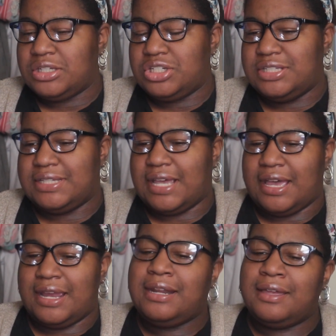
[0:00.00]
she's
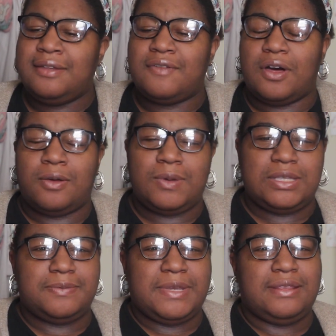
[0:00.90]
kind of
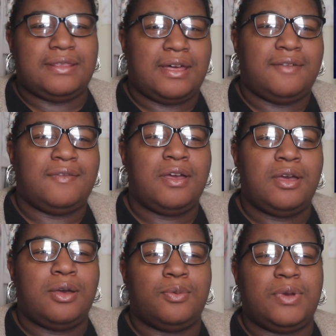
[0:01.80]
always been in love
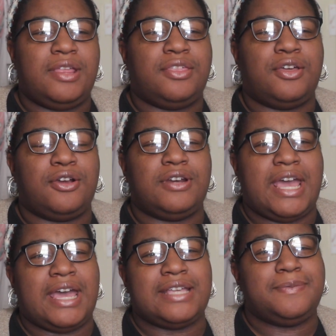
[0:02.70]
with her
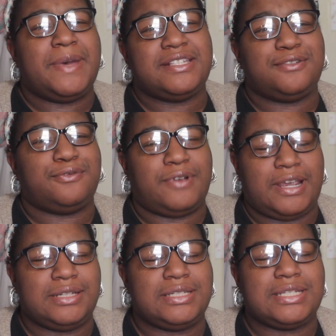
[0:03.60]
dad's best
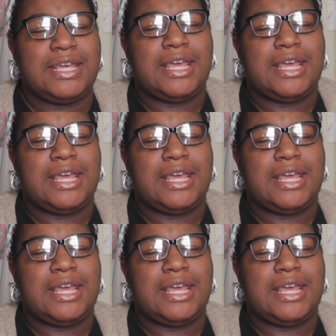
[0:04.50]
friend,